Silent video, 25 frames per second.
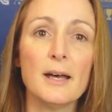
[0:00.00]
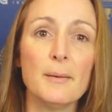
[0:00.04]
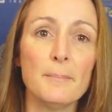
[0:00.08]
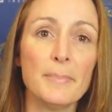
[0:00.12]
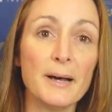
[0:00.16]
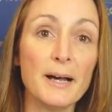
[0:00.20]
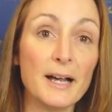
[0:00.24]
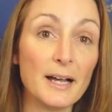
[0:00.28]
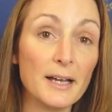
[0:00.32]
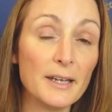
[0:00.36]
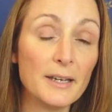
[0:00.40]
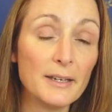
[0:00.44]

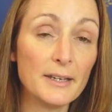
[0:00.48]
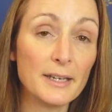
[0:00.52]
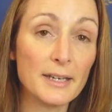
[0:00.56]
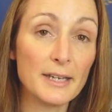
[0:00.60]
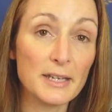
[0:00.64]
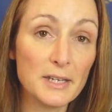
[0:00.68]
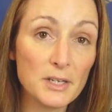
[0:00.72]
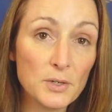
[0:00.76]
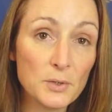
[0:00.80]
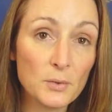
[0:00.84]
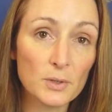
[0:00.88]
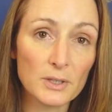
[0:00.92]
But
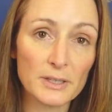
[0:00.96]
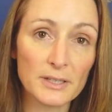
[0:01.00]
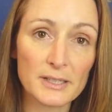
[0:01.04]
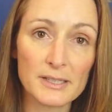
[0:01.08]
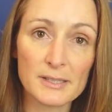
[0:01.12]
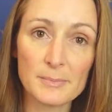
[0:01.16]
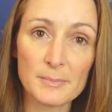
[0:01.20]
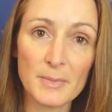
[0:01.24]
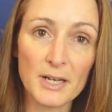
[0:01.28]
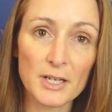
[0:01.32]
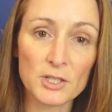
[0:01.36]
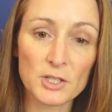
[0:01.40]
equally
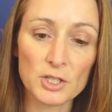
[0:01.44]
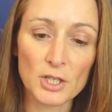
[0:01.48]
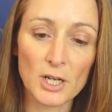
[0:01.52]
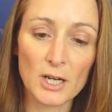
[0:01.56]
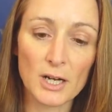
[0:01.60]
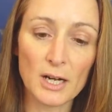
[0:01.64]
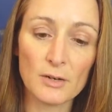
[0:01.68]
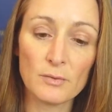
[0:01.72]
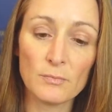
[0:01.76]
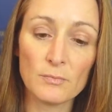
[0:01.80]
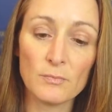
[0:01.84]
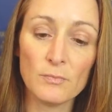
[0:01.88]
as much,
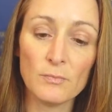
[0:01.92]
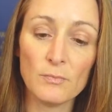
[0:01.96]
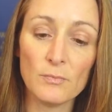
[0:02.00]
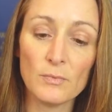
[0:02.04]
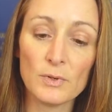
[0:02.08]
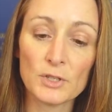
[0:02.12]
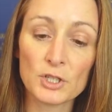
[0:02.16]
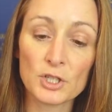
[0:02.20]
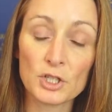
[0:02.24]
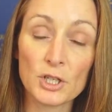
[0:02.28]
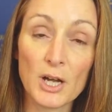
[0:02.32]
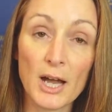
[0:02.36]
a
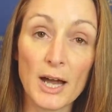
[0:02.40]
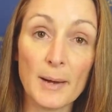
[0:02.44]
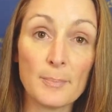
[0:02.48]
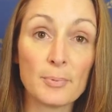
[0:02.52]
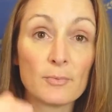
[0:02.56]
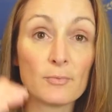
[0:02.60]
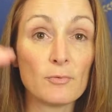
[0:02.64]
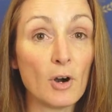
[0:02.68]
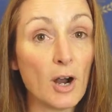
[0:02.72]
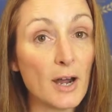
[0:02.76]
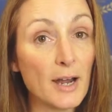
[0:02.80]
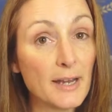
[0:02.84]
sharp
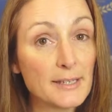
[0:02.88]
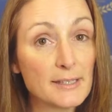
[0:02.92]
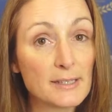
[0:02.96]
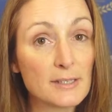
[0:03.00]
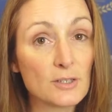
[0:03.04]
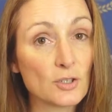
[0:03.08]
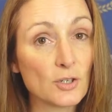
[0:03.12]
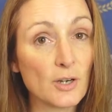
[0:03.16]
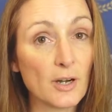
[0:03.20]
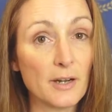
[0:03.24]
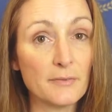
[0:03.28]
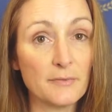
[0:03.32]
rise in
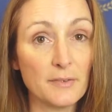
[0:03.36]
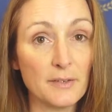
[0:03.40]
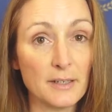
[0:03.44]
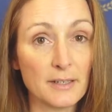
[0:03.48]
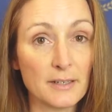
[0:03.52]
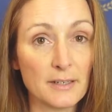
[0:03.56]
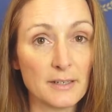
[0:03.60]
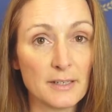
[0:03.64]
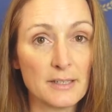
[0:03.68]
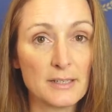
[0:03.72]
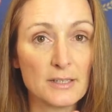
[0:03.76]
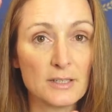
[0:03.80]

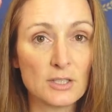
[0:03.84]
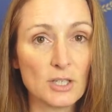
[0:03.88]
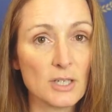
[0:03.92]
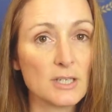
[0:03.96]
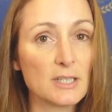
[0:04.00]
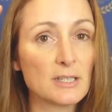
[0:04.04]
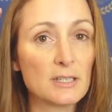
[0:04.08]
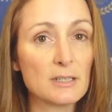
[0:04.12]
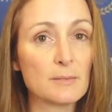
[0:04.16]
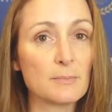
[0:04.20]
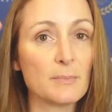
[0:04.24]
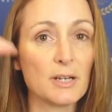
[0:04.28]
traffic is
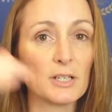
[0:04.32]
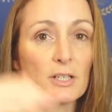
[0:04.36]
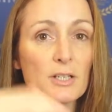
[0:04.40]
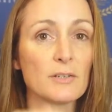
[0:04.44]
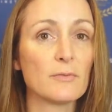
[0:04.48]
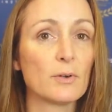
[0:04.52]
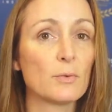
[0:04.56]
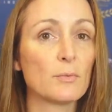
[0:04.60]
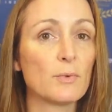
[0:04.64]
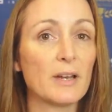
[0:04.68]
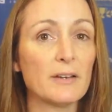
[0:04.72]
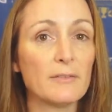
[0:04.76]
just as much of
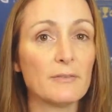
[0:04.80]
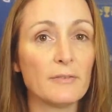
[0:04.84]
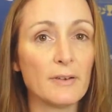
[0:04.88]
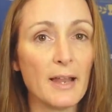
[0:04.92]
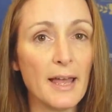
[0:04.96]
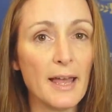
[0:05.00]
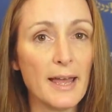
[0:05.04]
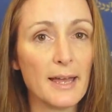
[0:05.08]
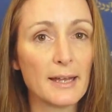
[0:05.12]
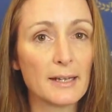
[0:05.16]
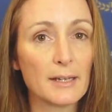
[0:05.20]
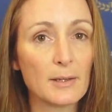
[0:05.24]
a red
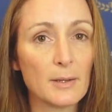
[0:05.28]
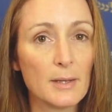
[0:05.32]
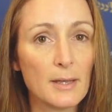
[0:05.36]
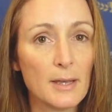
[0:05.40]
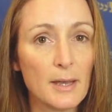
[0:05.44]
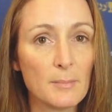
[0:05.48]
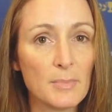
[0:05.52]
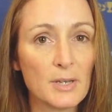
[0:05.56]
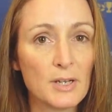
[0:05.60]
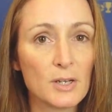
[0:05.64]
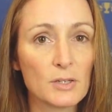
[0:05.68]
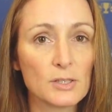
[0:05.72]
flag,
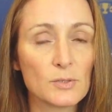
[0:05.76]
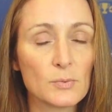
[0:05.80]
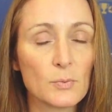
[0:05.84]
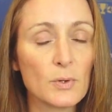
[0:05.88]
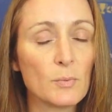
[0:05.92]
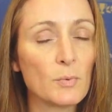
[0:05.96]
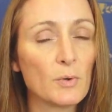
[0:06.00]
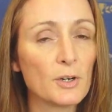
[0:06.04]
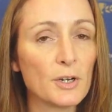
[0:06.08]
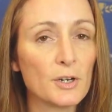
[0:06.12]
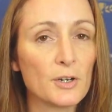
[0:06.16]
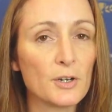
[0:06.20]
because we
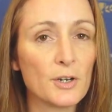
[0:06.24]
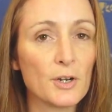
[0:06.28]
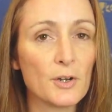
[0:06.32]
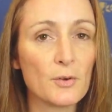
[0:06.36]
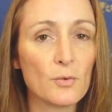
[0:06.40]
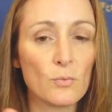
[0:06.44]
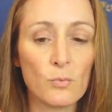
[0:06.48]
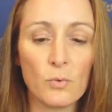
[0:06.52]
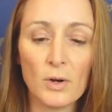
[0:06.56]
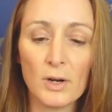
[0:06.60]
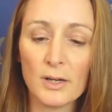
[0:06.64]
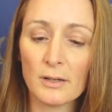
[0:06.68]
want to
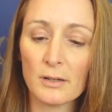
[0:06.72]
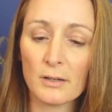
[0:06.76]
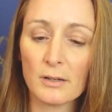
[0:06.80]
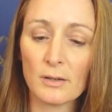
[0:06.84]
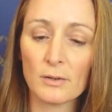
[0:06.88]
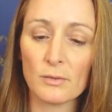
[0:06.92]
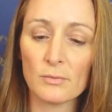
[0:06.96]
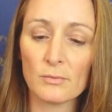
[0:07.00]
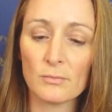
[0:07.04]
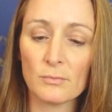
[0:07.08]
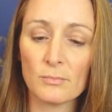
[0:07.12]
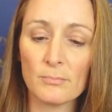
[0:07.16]
know what
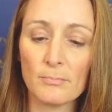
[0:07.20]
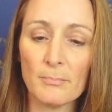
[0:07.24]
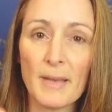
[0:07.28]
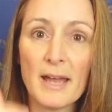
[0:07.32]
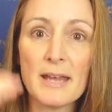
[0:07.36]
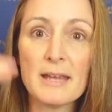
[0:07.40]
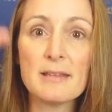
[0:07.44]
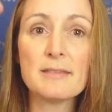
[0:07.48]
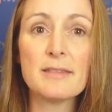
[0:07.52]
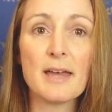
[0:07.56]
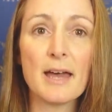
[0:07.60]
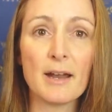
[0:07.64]

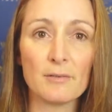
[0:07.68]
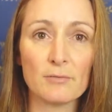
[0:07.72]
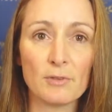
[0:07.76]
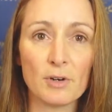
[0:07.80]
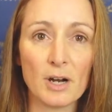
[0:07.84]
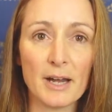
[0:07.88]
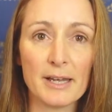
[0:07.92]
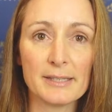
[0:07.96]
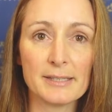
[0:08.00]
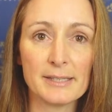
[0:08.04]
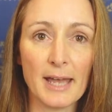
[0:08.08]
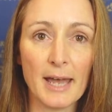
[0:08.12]
made that
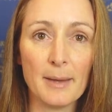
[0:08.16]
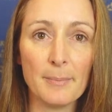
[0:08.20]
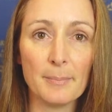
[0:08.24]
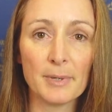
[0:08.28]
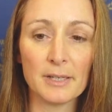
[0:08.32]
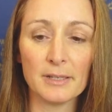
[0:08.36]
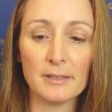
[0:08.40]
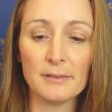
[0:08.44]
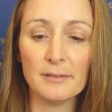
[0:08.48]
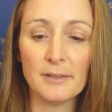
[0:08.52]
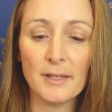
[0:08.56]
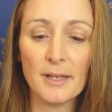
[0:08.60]
rise
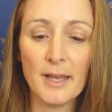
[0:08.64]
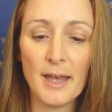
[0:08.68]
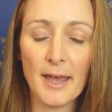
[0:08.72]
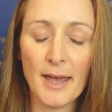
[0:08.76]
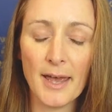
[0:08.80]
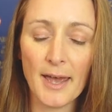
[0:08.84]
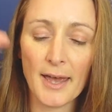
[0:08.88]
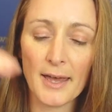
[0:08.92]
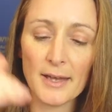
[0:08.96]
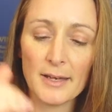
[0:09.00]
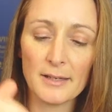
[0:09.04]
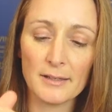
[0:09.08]
happen,
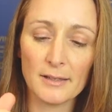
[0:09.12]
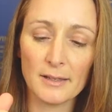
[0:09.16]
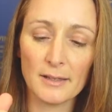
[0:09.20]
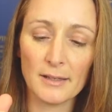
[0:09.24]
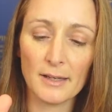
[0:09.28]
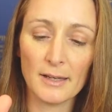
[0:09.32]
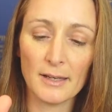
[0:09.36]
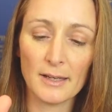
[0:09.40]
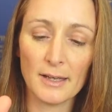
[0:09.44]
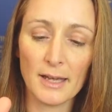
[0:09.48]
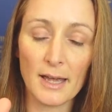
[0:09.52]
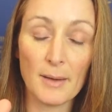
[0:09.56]
and
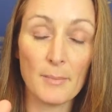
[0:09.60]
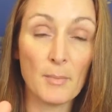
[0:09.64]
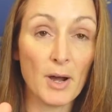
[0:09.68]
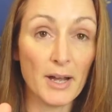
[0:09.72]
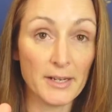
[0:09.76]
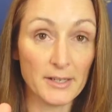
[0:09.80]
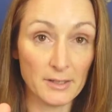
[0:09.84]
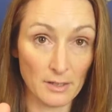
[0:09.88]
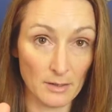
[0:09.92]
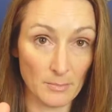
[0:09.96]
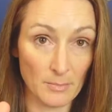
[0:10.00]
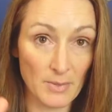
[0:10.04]
am I
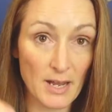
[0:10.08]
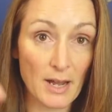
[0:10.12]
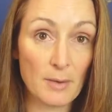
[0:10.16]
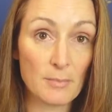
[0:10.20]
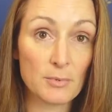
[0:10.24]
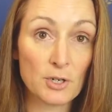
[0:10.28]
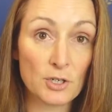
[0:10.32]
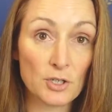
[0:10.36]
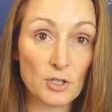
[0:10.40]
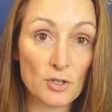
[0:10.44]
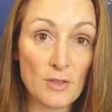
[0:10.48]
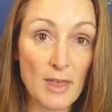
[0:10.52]
going to be able
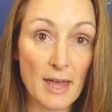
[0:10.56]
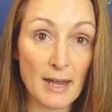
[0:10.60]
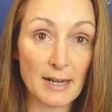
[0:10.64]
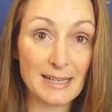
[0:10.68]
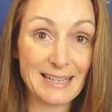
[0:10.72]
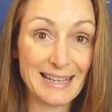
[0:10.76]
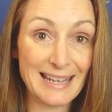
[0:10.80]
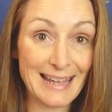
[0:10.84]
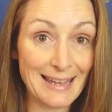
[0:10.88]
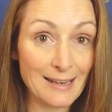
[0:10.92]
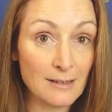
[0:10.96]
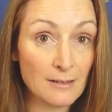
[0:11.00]
to do that
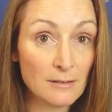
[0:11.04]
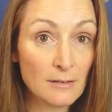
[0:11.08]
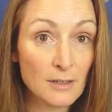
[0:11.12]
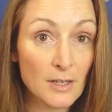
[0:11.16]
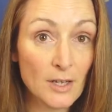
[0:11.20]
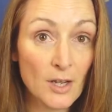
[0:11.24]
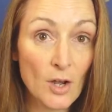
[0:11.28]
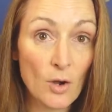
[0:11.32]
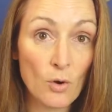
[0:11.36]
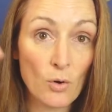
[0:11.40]
again?